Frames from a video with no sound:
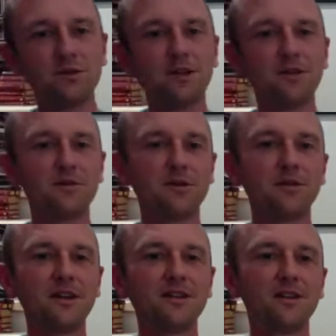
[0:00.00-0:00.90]
You know, you can
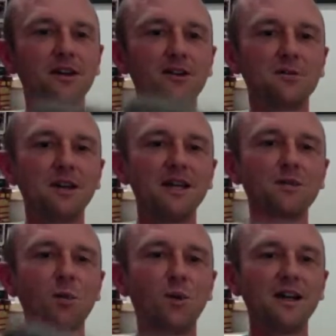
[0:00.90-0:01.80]
think last week he
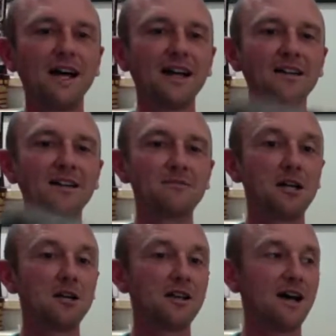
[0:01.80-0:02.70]
was a one-hander. Now
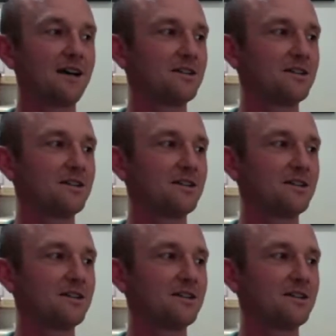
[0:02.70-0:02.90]
look at that.